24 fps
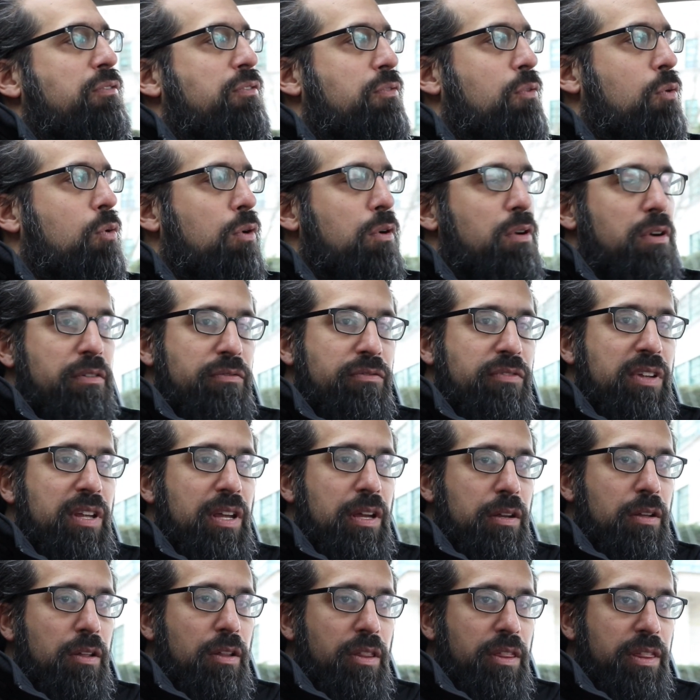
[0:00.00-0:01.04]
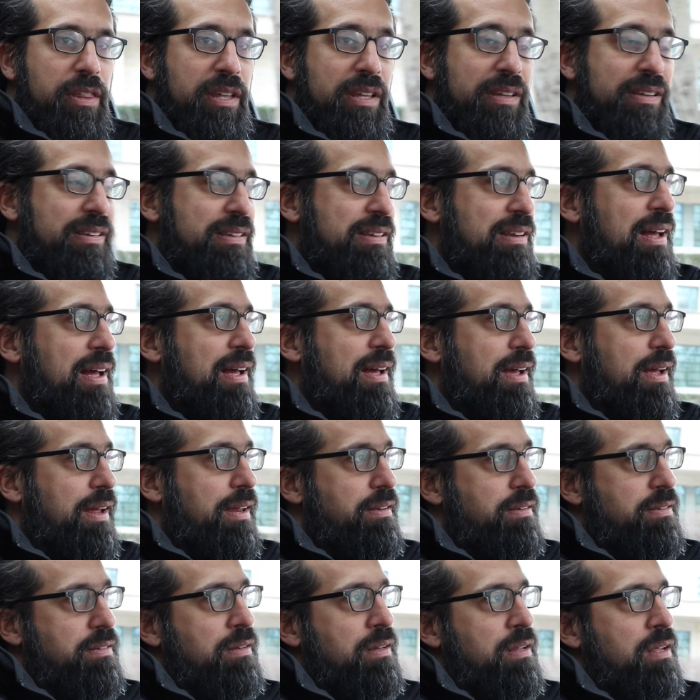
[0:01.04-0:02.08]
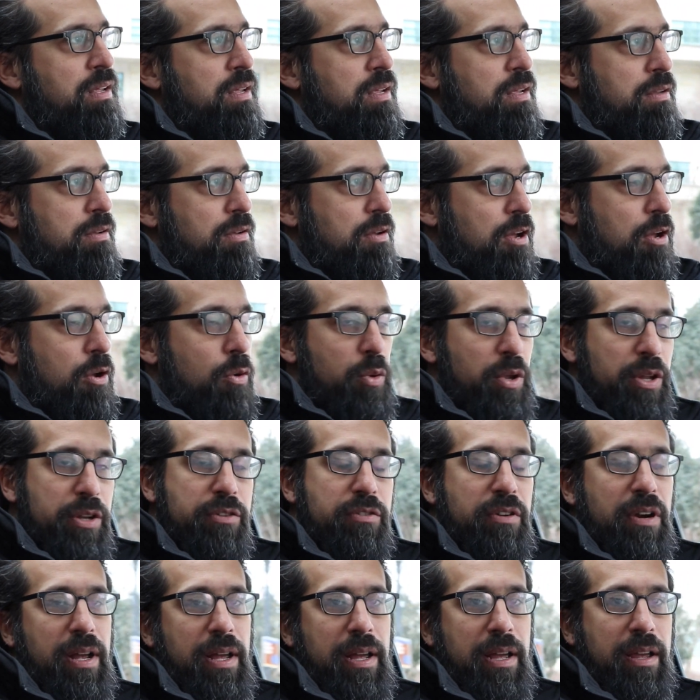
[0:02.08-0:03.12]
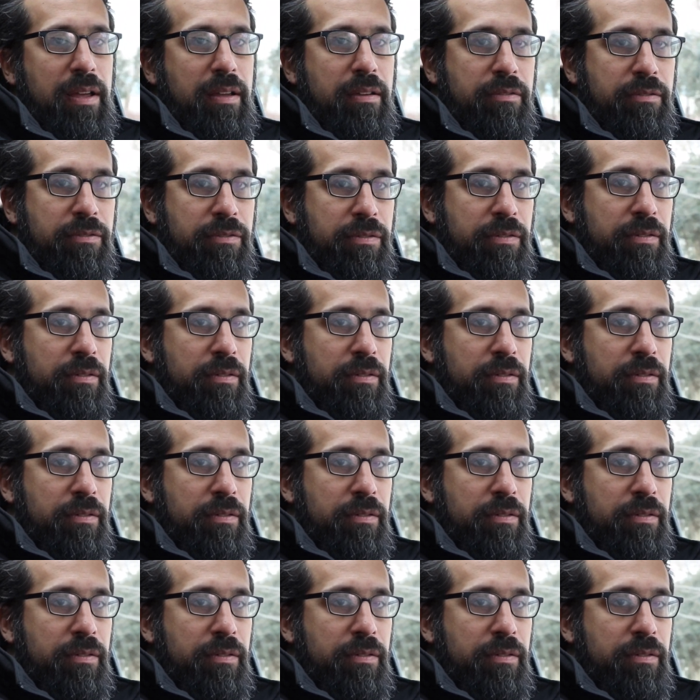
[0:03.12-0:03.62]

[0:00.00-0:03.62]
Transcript: for a vehicle this size. All-wheel drive,